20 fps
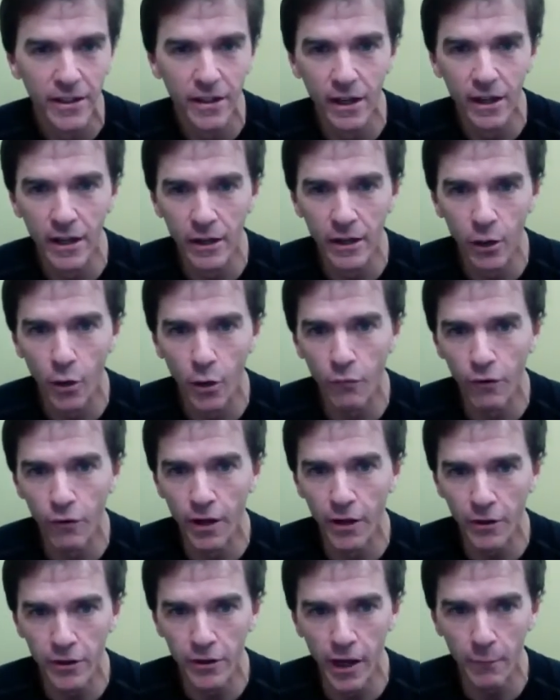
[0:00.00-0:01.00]
over
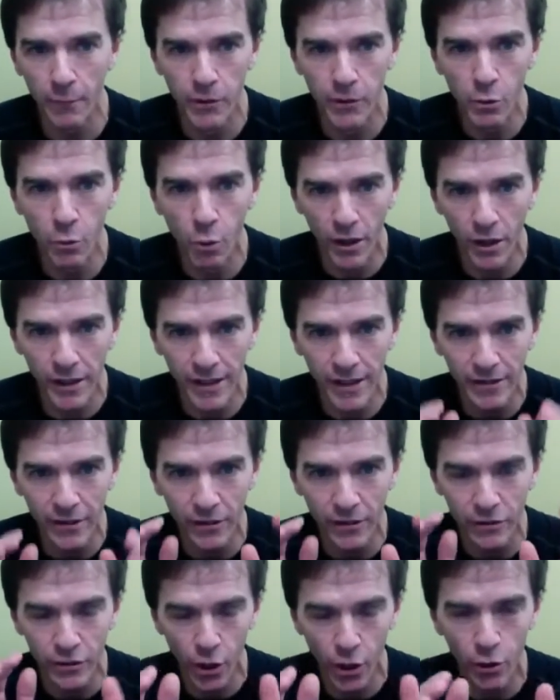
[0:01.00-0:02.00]
another company, and you want to get
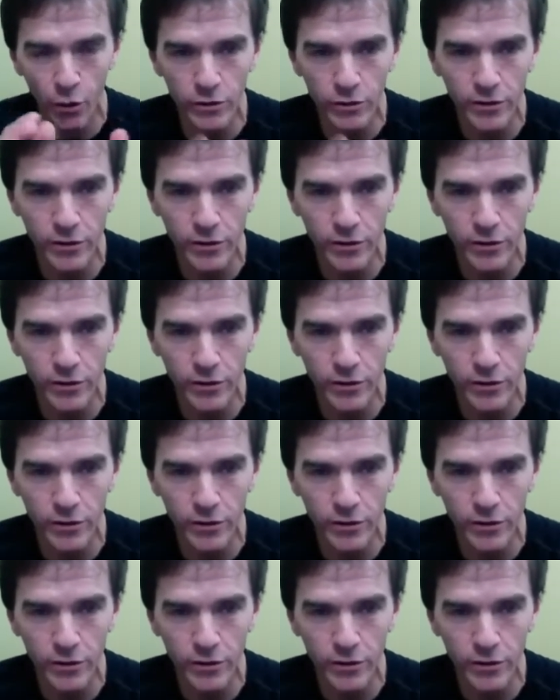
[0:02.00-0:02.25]
their total